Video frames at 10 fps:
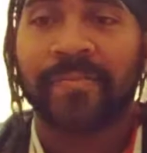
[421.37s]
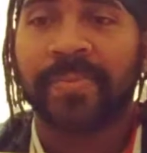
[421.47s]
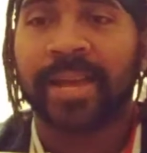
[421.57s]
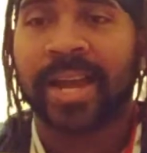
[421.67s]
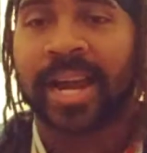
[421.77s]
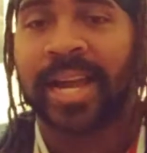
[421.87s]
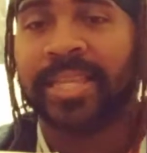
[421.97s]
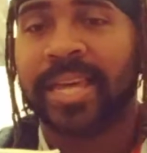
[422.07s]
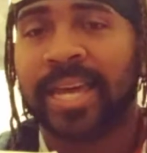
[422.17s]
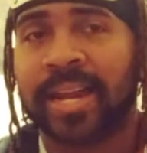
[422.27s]
from there, and
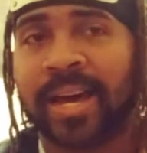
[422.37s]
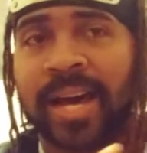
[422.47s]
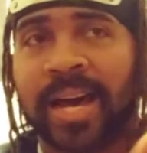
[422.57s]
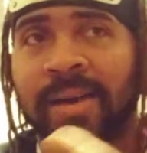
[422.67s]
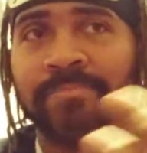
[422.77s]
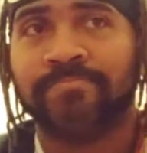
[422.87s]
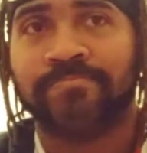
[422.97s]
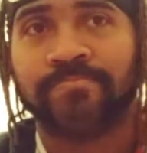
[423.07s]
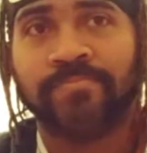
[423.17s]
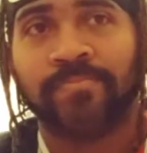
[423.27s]
then
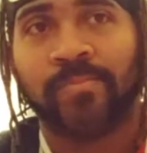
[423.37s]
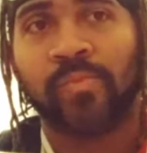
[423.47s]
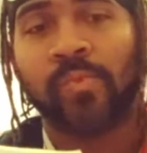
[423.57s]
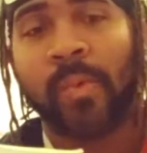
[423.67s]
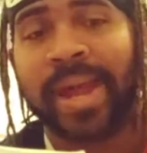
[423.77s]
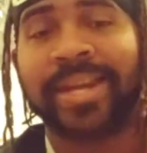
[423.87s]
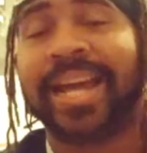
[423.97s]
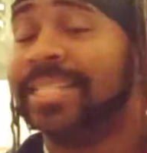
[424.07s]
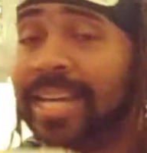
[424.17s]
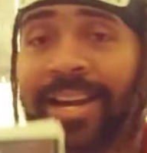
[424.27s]
Wayne
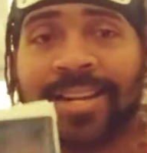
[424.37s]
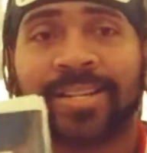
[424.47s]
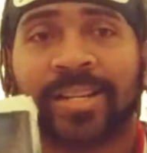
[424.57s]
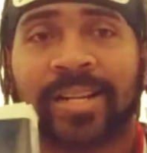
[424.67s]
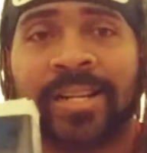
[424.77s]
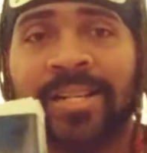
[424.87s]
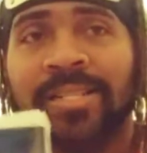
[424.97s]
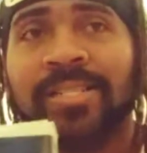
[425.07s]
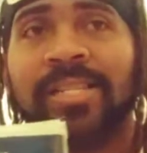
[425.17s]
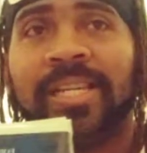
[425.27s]
Knight's character,
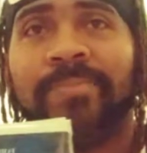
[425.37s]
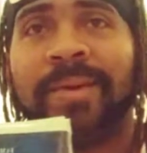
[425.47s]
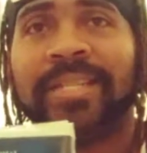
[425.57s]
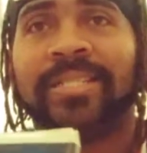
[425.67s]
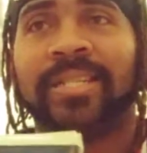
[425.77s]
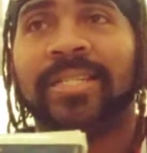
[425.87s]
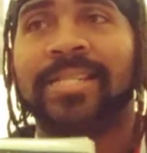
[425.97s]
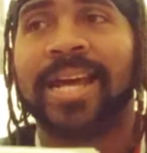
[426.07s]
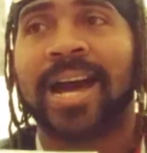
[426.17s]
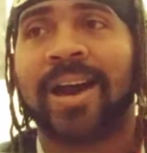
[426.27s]
he basically is
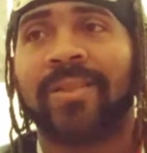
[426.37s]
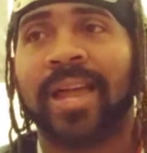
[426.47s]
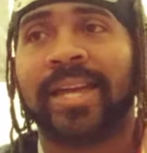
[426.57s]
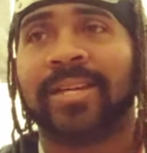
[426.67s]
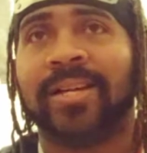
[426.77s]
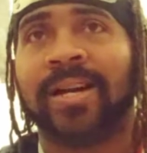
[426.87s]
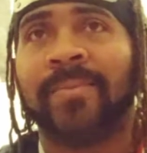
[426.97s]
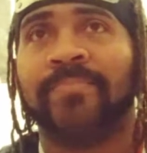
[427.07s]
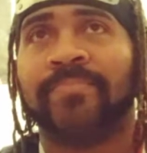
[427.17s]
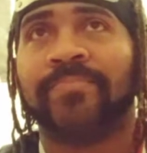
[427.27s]
now like
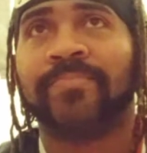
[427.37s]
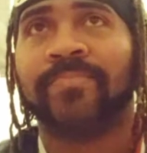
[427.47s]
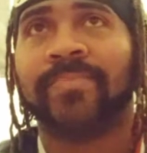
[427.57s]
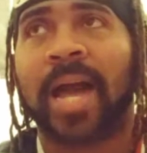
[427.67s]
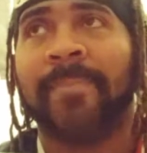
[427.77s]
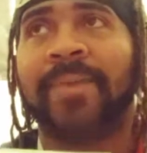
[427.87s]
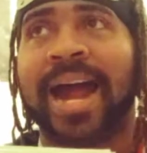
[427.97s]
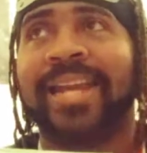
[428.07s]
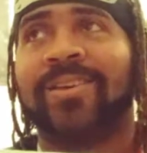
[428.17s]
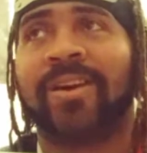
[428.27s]
a
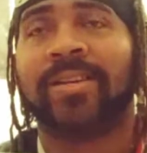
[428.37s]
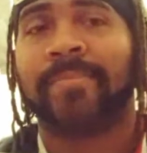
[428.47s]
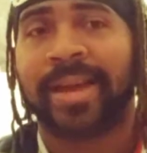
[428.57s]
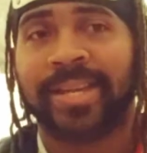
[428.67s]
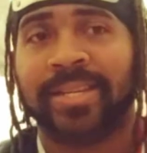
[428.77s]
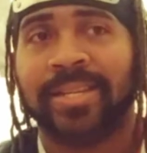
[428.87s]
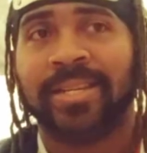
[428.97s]
bodyguard to Mike.